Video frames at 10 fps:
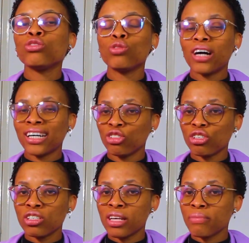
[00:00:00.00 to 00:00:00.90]
are just
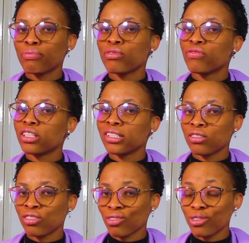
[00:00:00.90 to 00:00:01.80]
improving
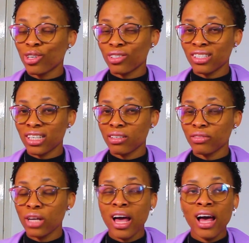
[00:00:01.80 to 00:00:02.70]
yourself.
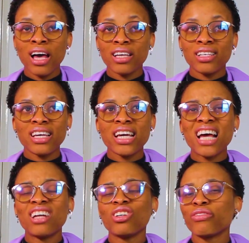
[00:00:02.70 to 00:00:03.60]
See, a
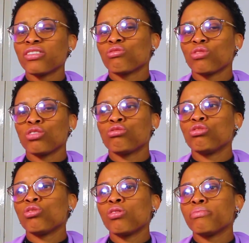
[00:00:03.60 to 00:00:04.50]
lot of us want to,
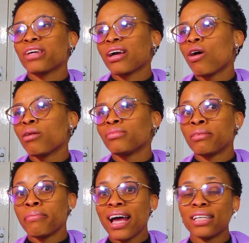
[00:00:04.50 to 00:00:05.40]
become the
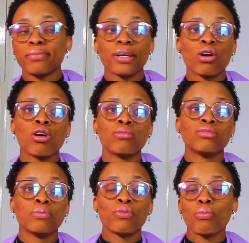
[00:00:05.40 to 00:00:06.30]
best, become the
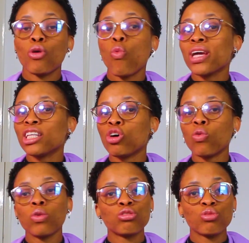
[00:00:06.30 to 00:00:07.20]
pro, but we don't want
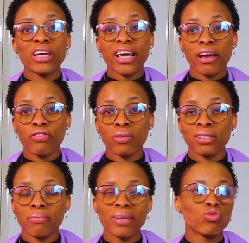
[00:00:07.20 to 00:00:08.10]
to hear from the
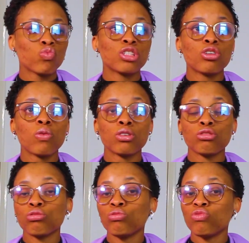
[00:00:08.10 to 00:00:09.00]
best. We don't want to
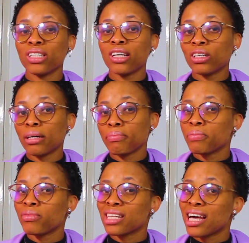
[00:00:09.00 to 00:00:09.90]
read other people's
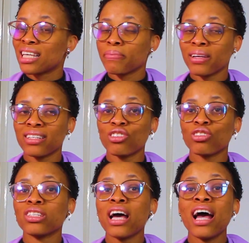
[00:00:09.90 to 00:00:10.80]
explanations.
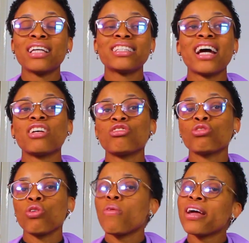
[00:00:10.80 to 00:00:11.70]
There is no
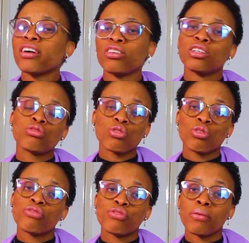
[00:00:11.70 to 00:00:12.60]
way you're going to go
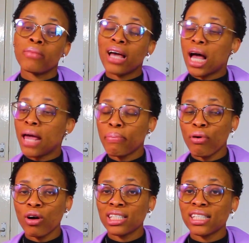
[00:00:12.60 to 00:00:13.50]
from a
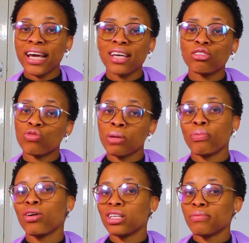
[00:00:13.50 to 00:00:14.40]
point A to a
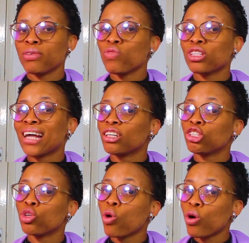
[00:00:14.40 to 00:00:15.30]
point B without
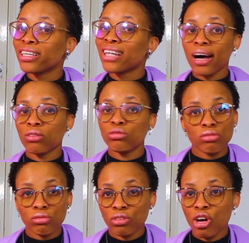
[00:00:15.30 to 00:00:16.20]
knowing how to.
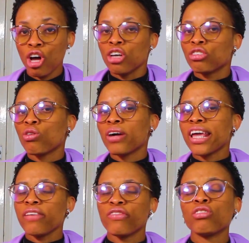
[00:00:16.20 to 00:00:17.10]
So if
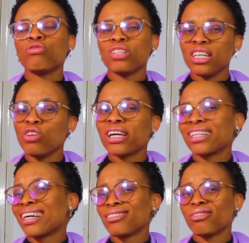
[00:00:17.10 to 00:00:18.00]
you're really looking
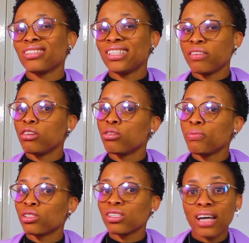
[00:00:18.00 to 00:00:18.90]
out to develop
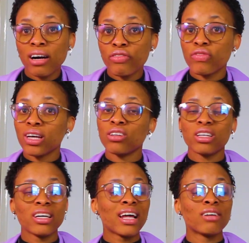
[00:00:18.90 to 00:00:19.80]
yourself, if you're looking
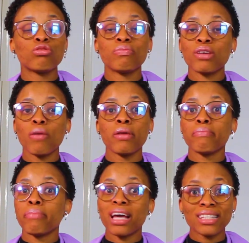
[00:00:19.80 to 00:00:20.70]
out to becoming
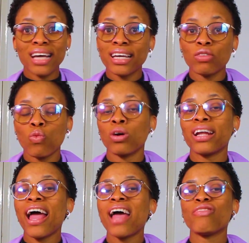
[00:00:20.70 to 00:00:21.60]
better in
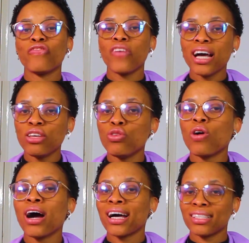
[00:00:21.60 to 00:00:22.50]
whatever your
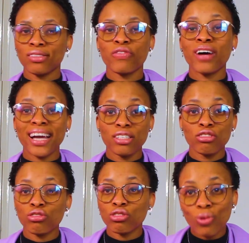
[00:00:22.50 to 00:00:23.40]
hand finds to
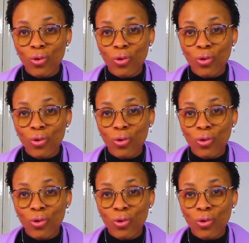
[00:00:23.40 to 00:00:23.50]
do,